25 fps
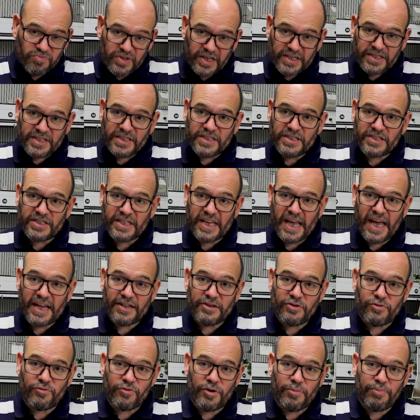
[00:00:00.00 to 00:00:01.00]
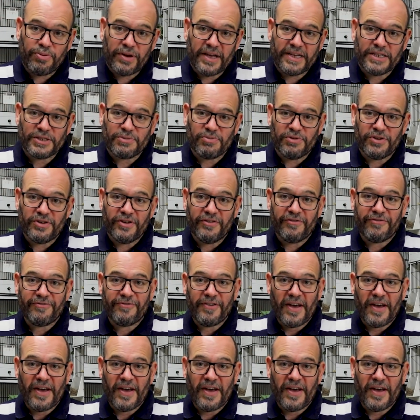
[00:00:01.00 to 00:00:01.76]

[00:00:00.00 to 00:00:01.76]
this is the annual replacement of